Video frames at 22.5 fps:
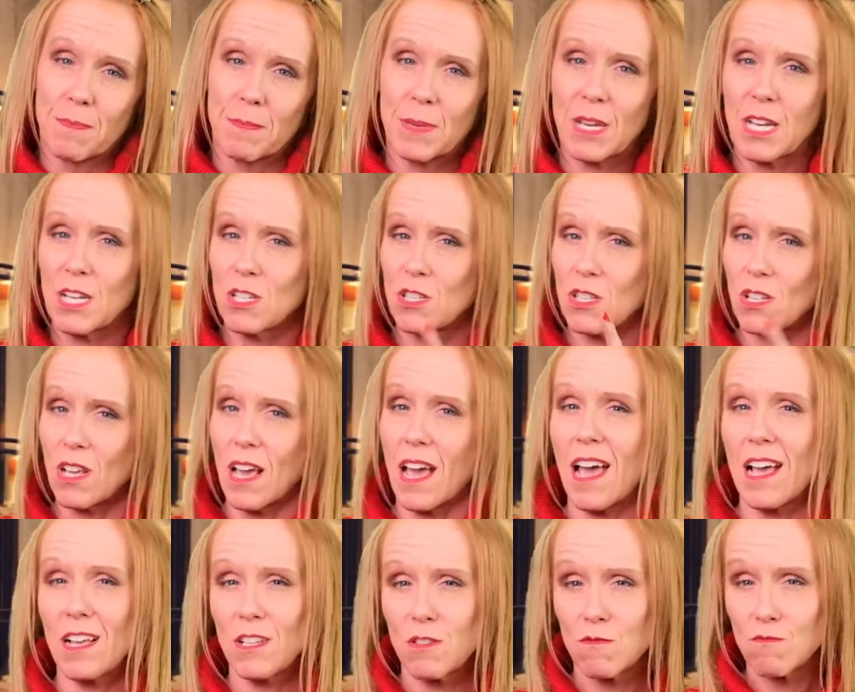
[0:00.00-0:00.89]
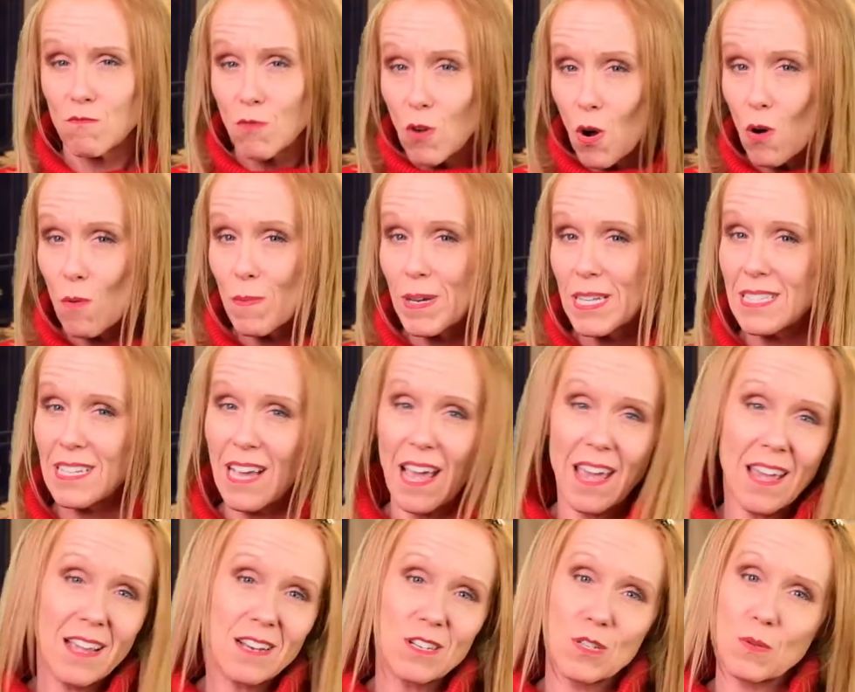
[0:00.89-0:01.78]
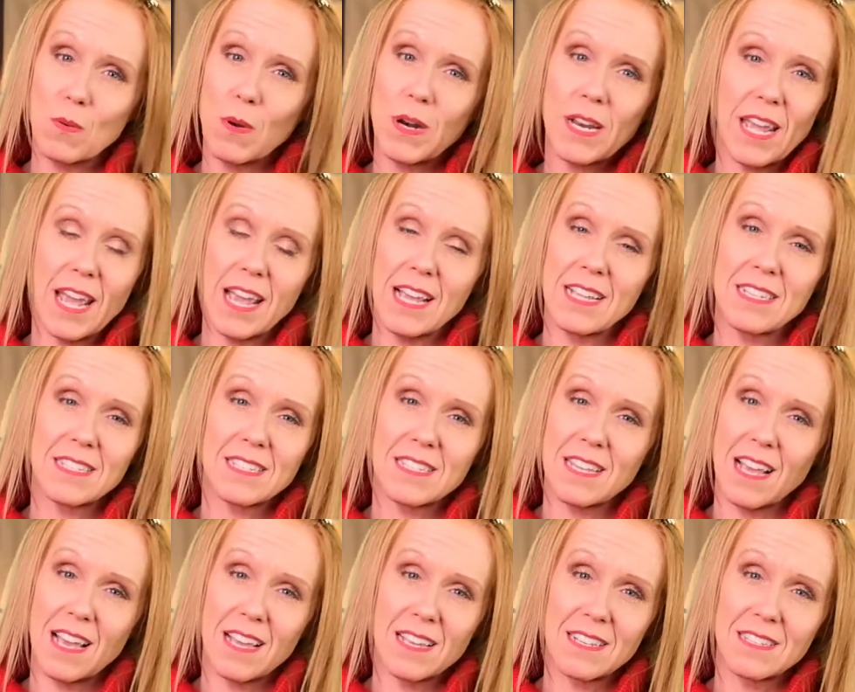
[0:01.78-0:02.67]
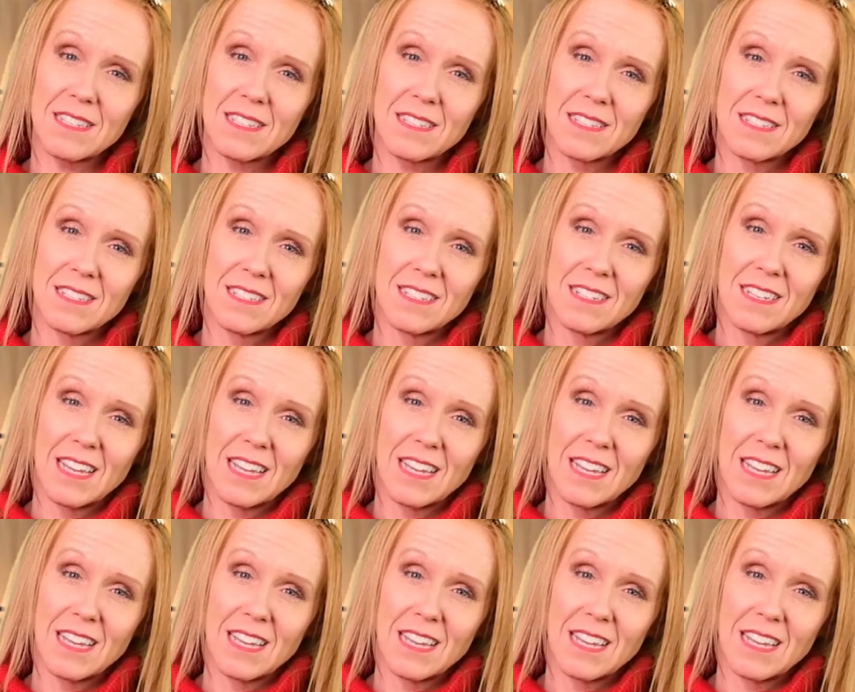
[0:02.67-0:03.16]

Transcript: because as Romans 8 and 28 says,